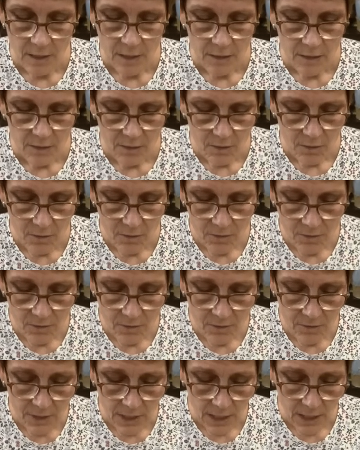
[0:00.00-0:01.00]

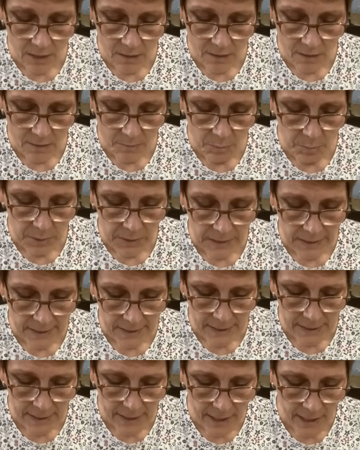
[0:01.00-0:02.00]
You get to
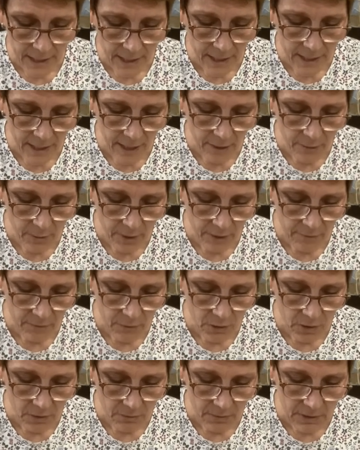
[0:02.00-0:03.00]
play however
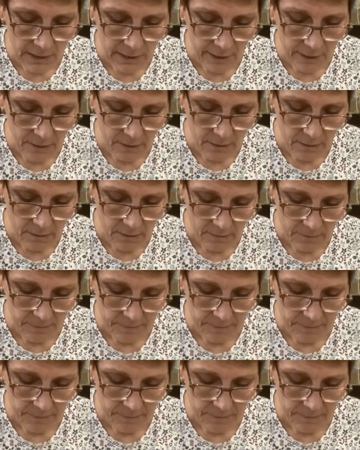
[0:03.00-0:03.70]
you would like.